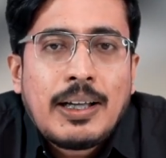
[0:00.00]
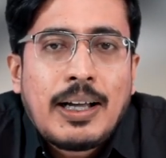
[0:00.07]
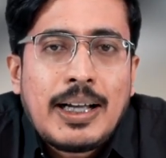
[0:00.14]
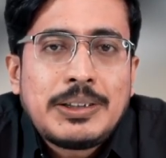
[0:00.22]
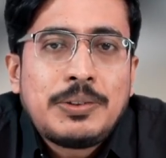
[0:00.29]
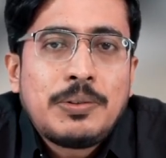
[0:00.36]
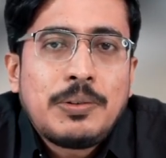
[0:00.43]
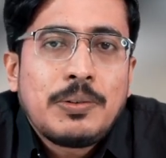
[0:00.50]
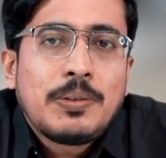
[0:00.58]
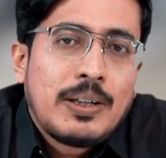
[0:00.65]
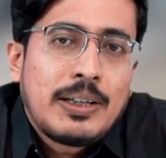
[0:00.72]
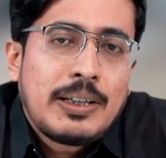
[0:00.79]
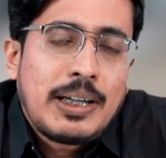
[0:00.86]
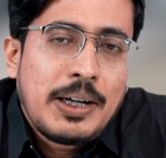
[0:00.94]
As you
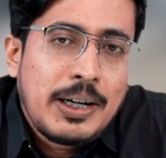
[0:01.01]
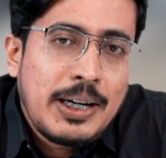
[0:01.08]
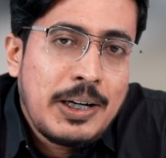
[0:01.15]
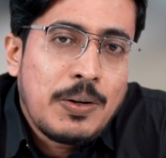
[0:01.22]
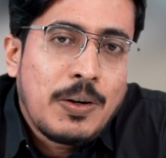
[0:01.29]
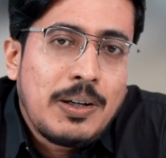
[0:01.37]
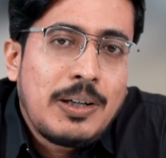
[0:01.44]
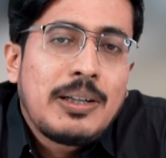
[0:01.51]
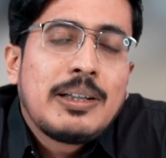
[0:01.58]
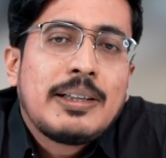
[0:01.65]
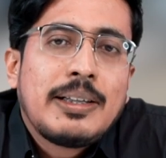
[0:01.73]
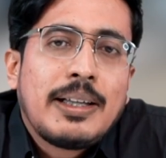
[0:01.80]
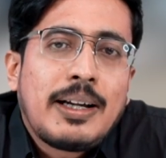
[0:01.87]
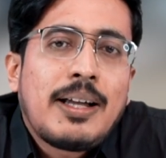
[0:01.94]
can recall,
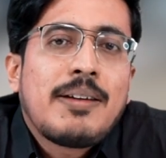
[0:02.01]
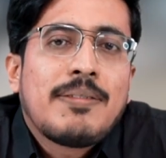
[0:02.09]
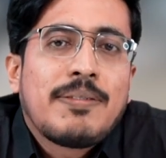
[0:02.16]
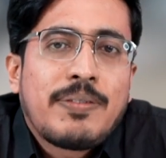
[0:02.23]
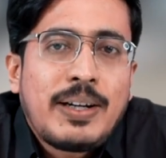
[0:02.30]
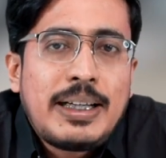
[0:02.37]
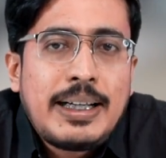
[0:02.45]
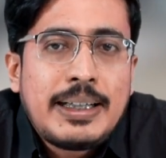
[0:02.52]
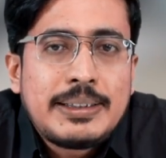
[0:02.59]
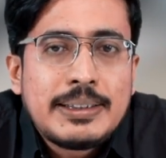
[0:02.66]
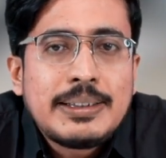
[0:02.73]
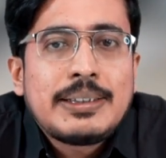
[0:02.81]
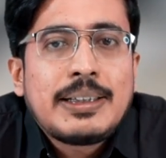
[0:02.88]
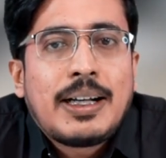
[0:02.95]
there are 5
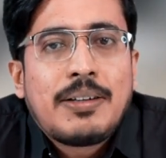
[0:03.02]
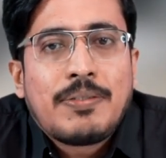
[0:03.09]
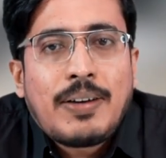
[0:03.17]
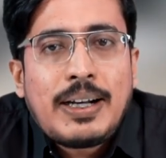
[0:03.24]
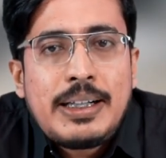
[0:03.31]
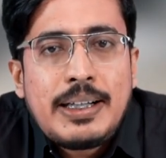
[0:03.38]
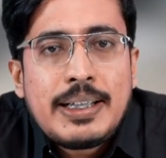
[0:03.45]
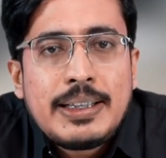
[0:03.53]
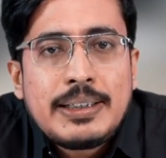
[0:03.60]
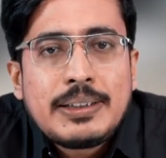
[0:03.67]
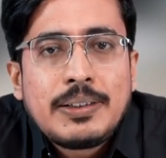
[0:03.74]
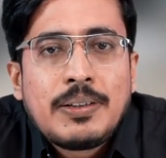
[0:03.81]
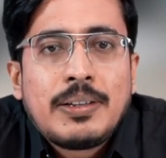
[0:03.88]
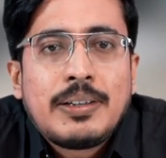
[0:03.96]
H's and 5 T's